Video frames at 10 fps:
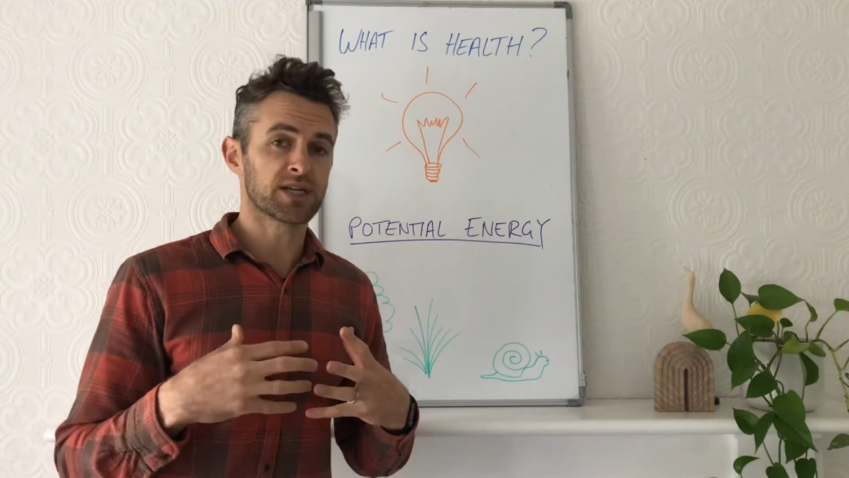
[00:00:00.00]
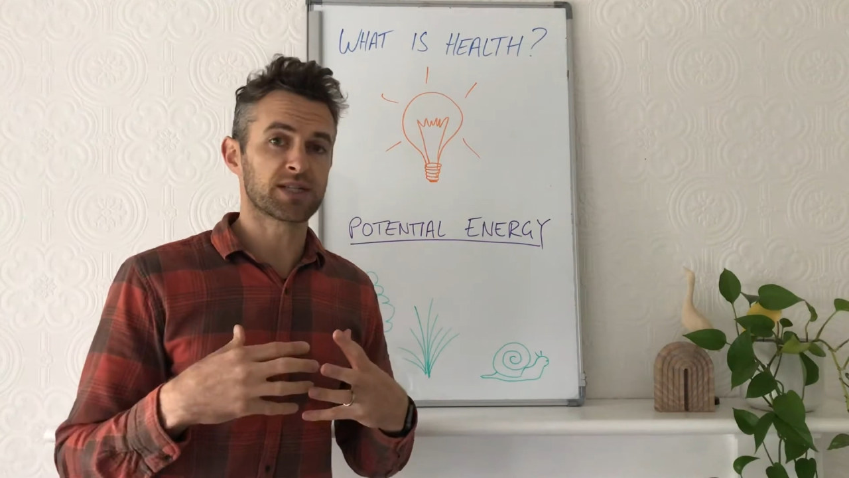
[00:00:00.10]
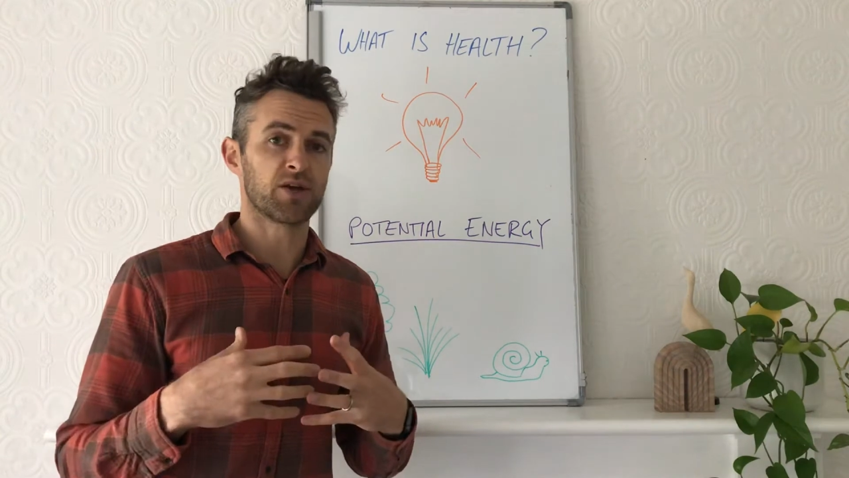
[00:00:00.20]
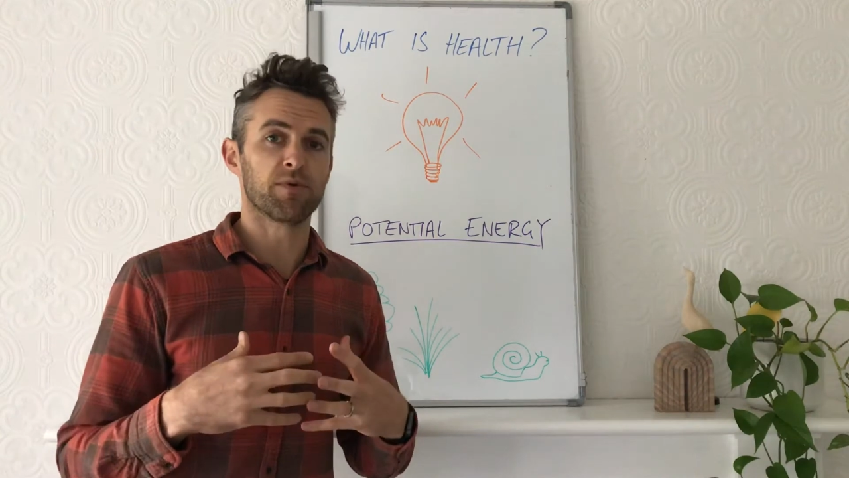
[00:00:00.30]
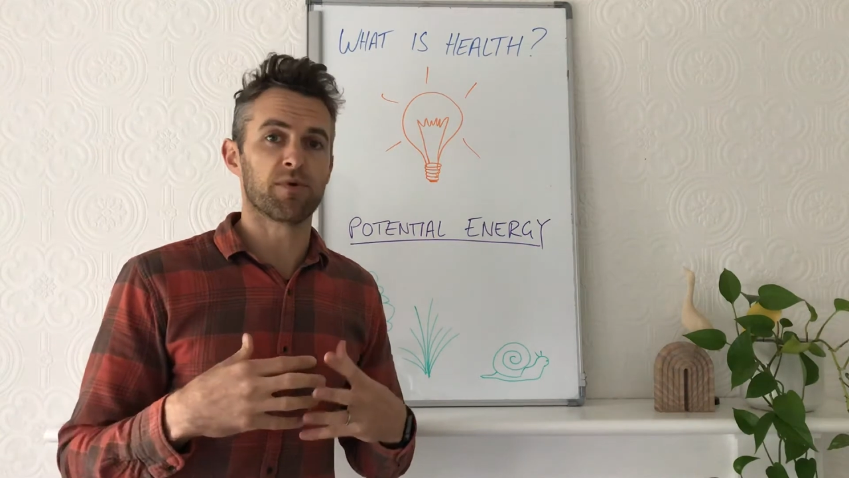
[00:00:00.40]
the
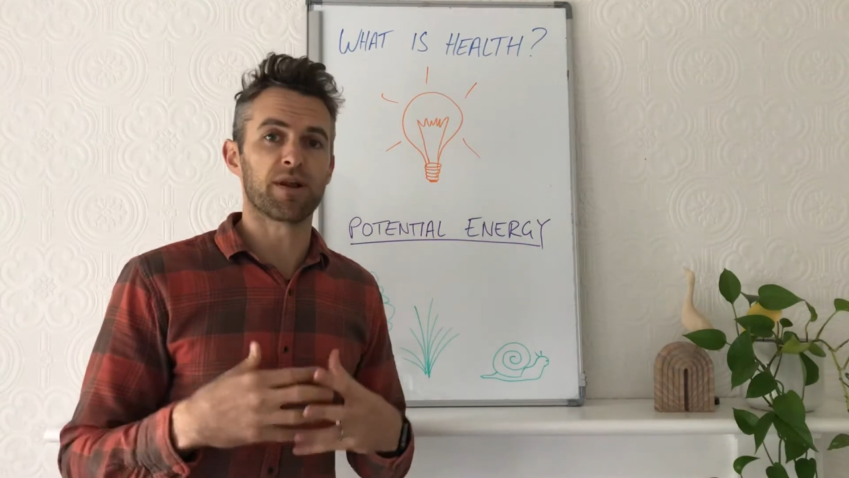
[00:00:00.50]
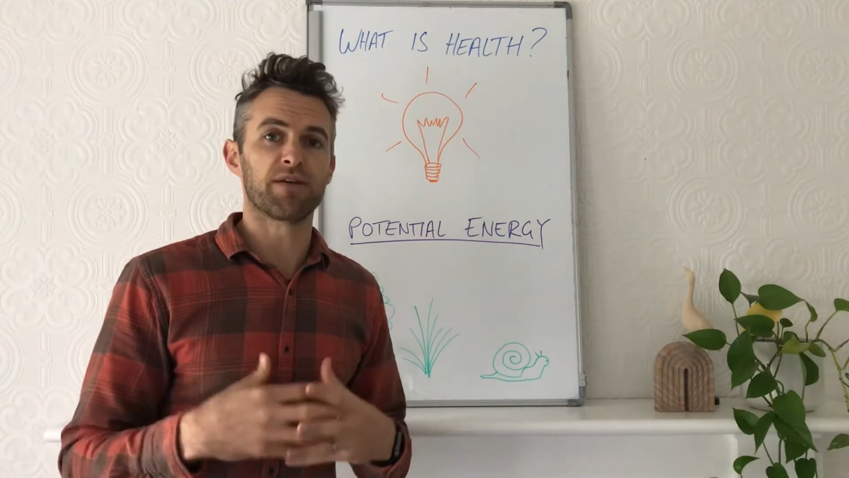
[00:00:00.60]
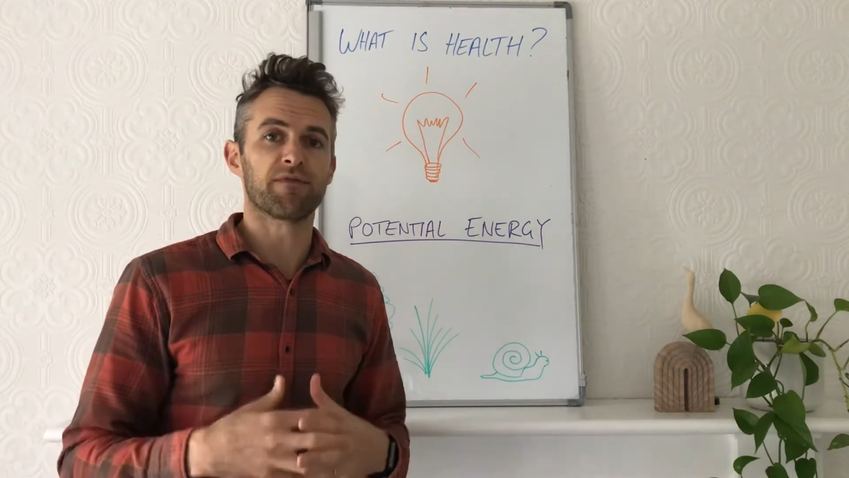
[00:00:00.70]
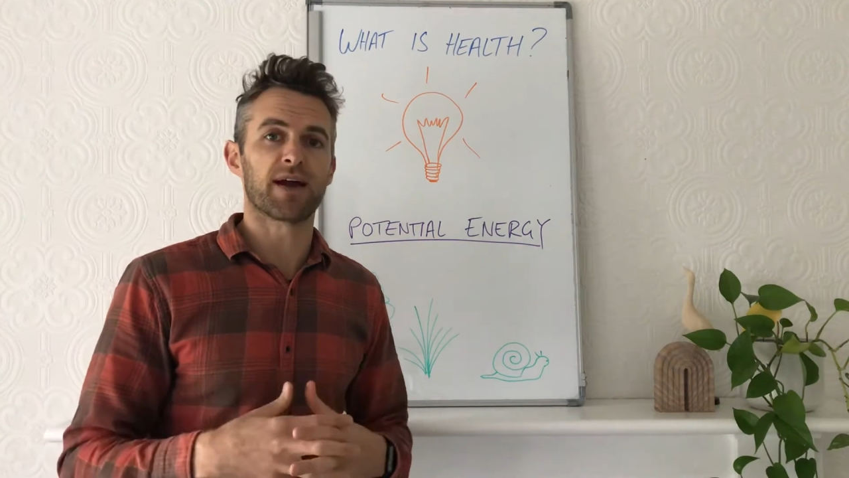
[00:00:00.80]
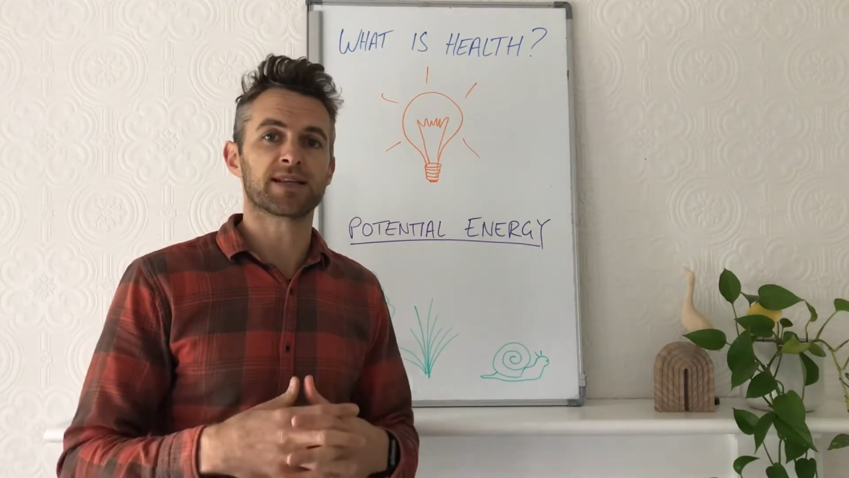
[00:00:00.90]
human body, in
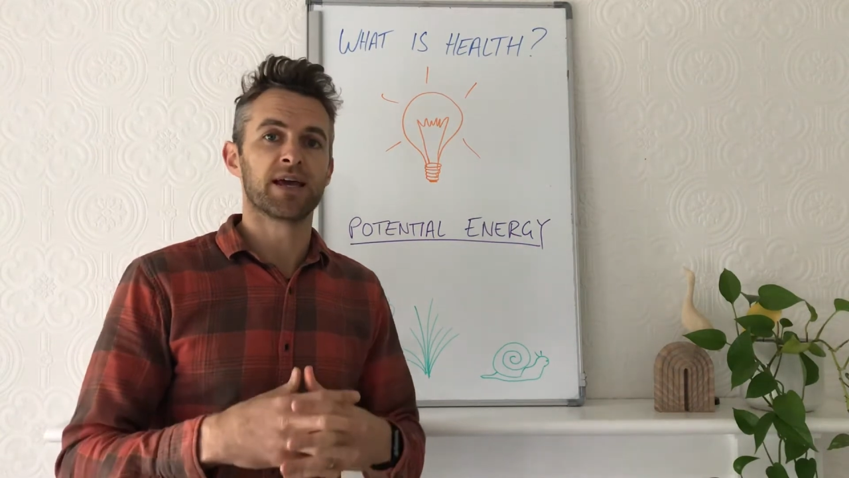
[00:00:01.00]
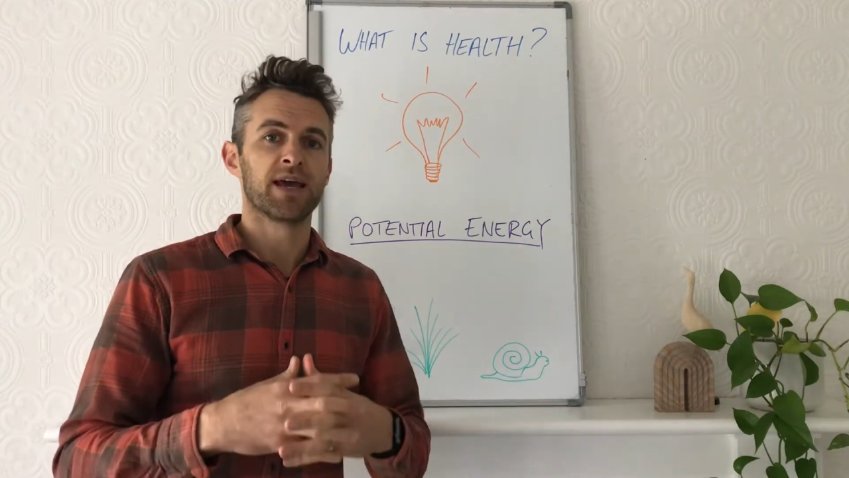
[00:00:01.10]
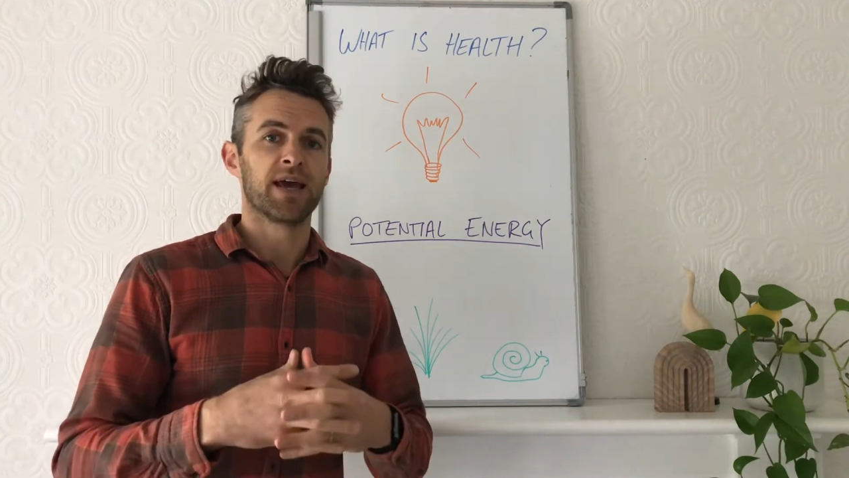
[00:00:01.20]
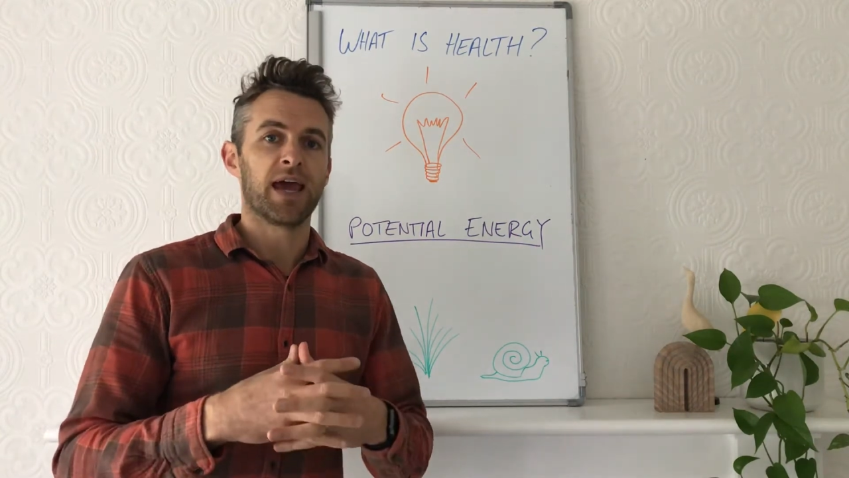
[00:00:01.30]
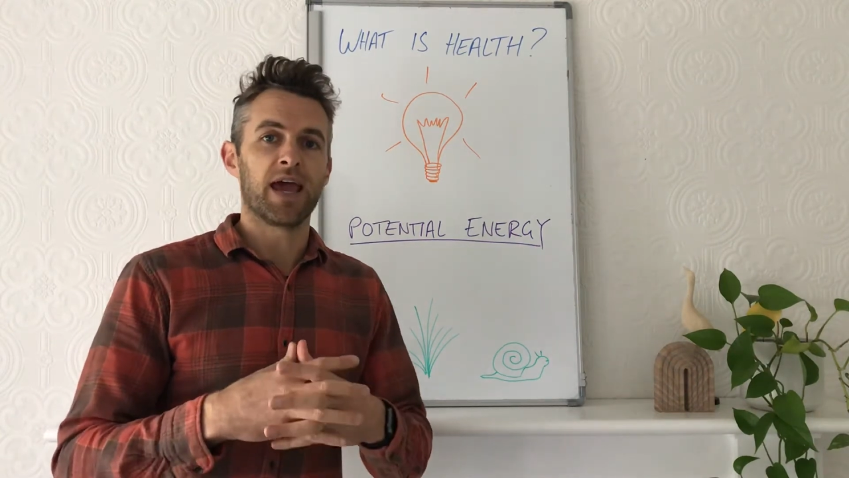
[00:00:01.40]
fact,
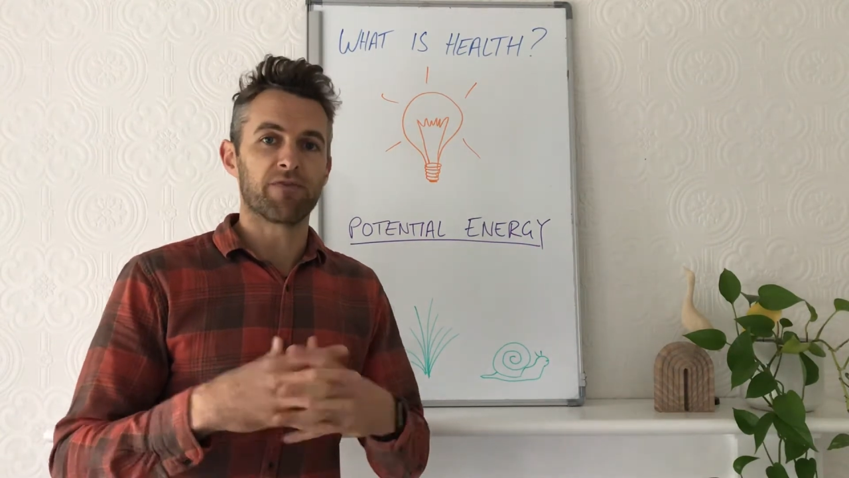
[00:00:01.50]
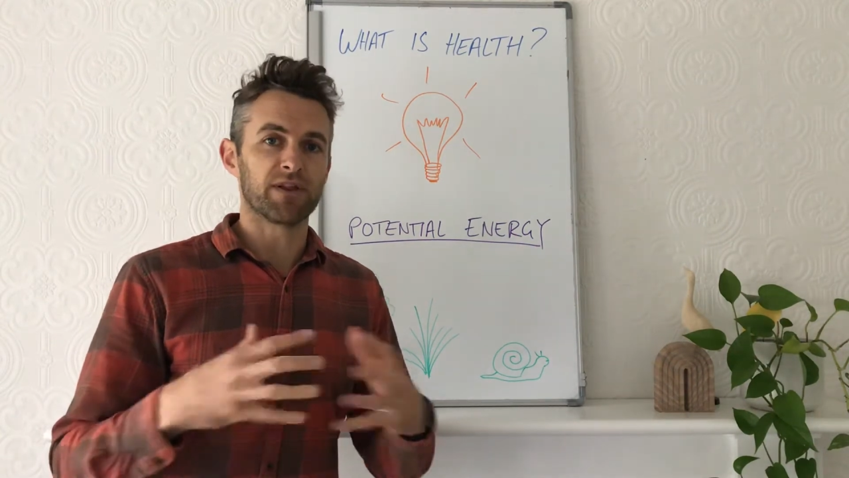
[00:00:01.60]
every